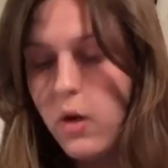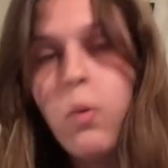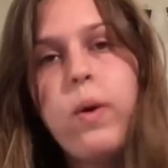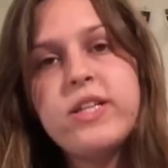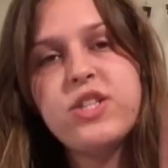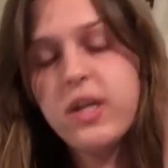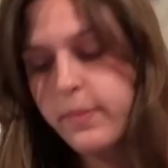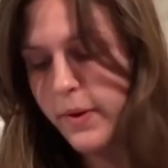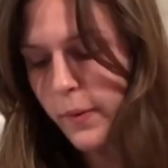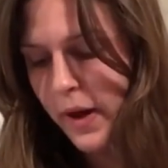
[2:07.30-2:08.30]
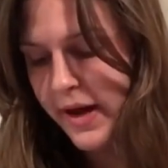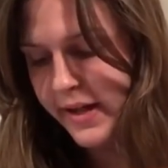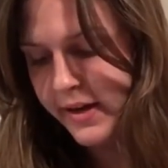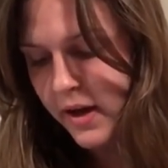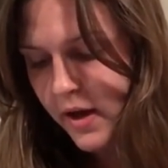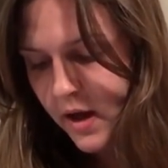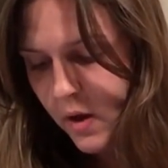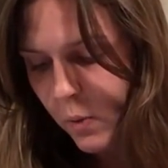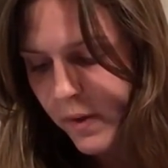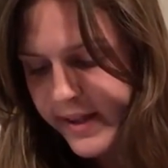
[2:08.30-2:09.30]
Question number 1,
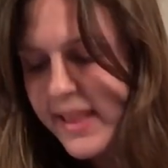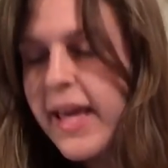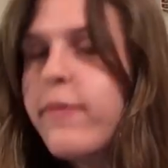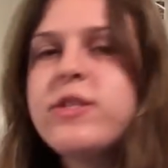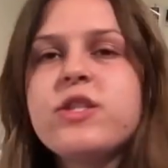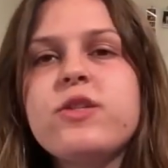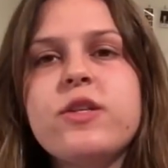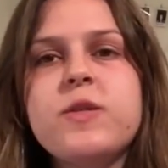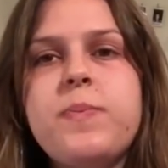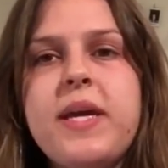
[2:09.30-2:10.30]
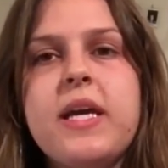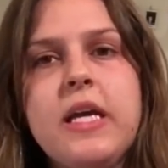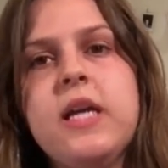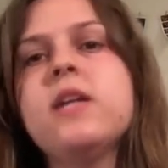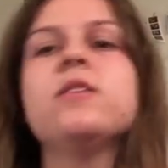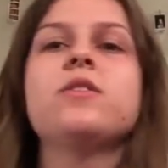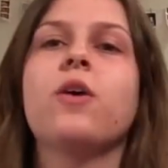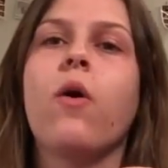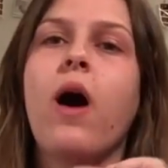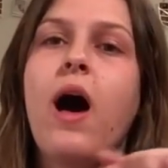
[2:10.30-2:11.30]
what languages do you speak?
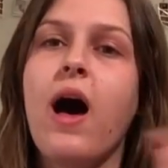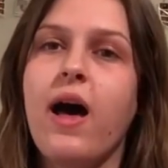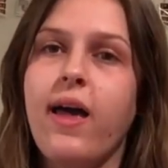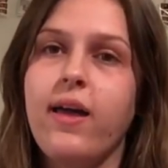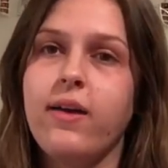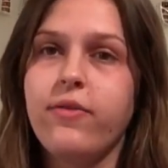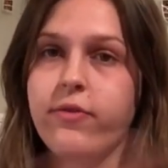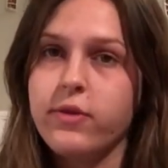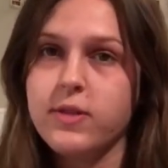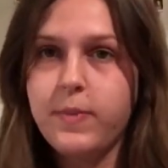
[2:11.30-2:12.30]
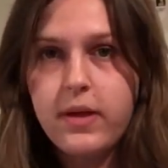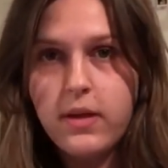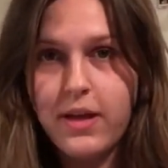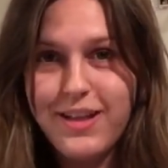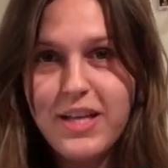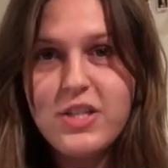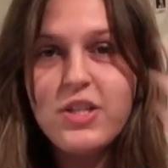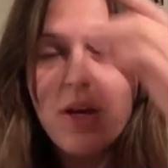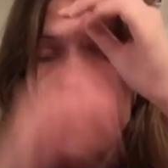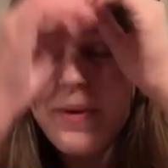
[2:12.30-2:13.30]
So I of course speak
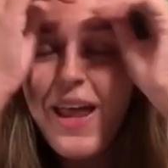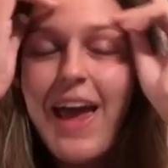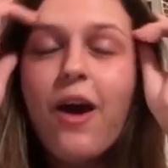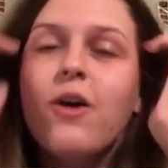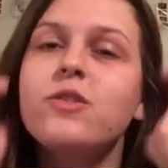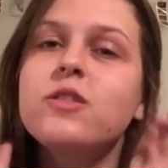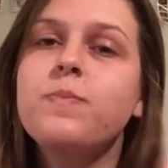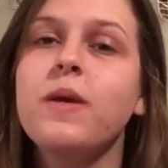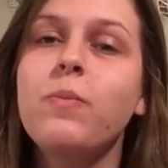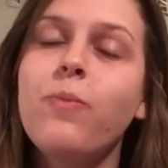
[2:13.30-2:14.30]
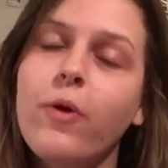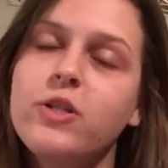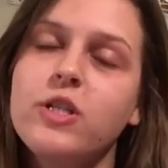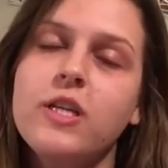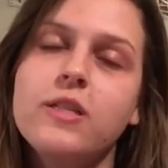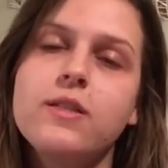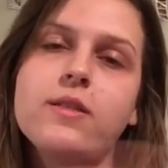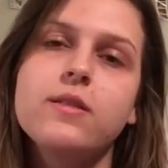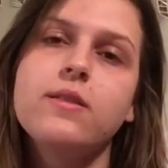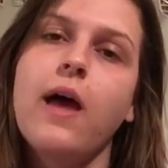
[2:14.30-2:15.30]
English, but I also speak Portuguese
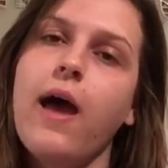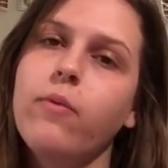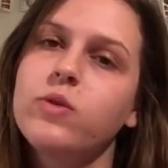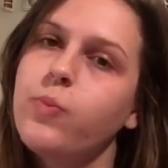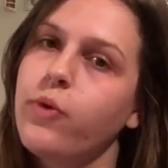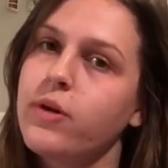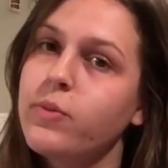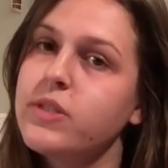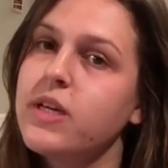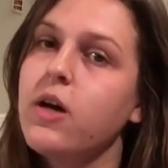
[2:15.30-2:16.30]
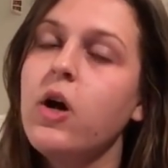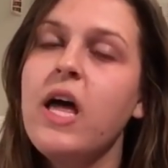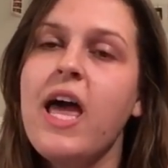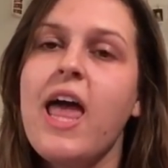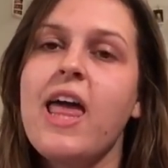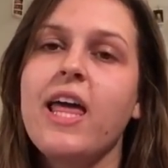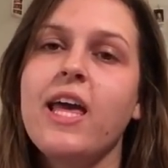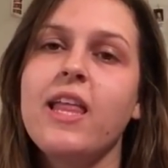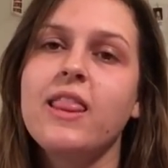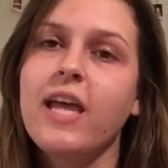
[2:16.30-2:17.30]
because I was born in Brazil
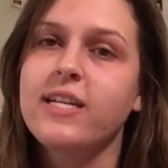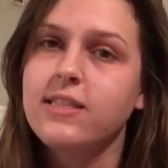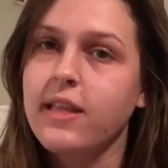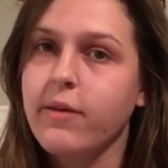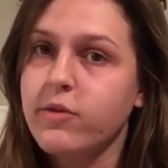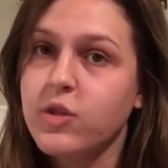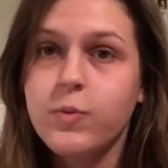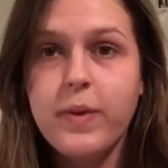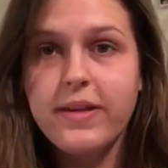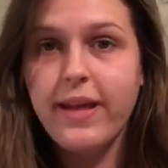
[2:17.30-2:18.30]
and that's the language you speak